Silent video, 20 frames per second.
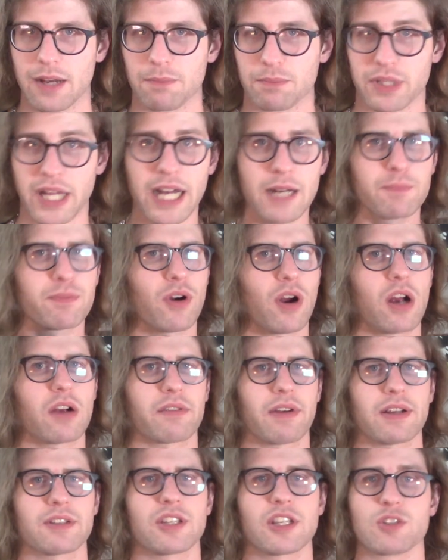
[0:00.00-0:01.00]
Blind
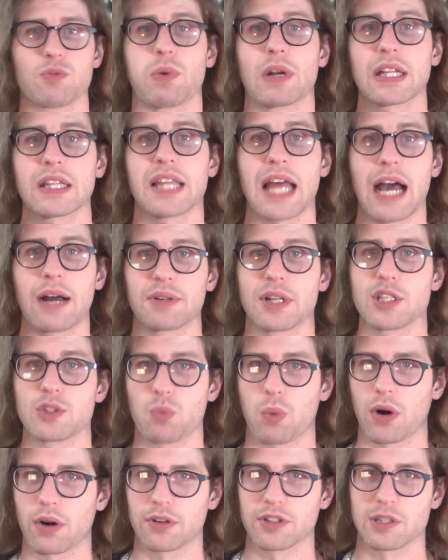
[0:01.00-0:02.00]
progress is what allowed his
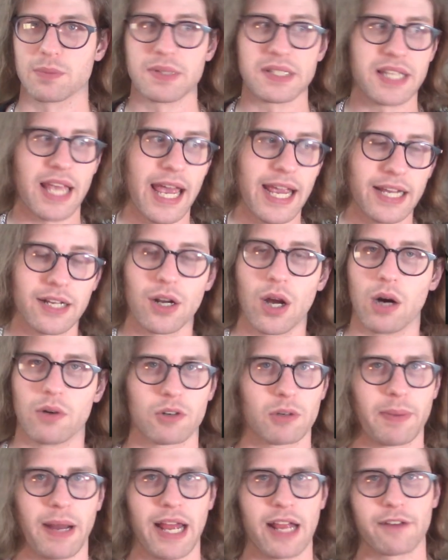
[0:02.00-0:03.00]
world to be taken
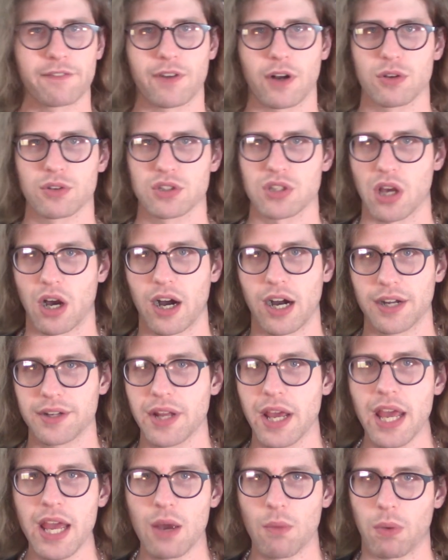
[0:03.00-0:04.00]
over by a false god,
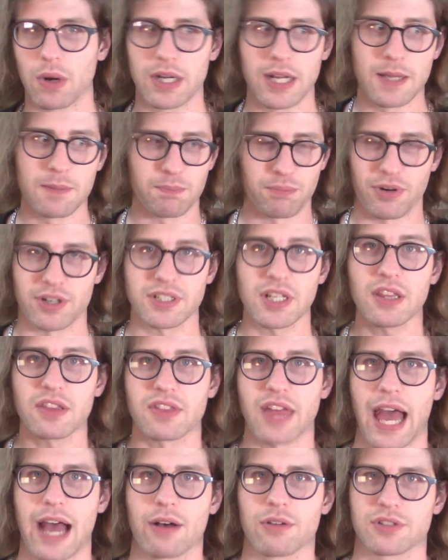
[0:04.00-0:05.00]
what imprisoned
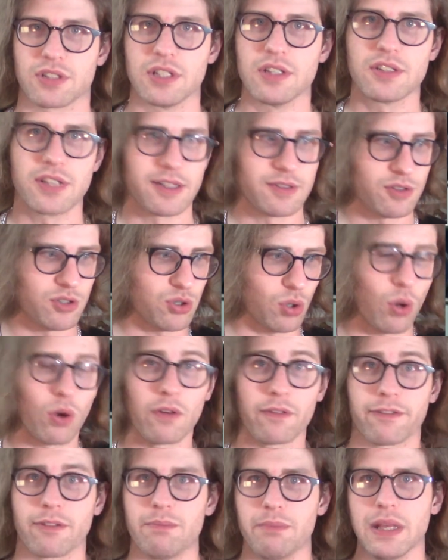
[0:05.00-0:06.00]
thousands and
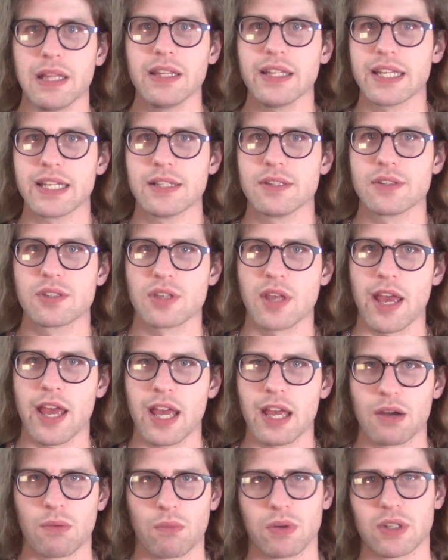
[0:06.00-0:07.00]
stole from millions,
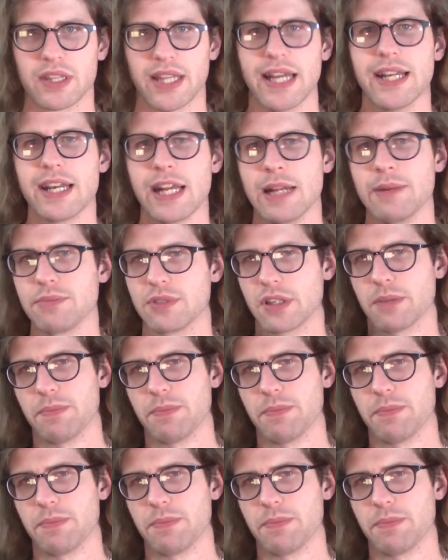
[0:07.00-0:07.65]
what led him to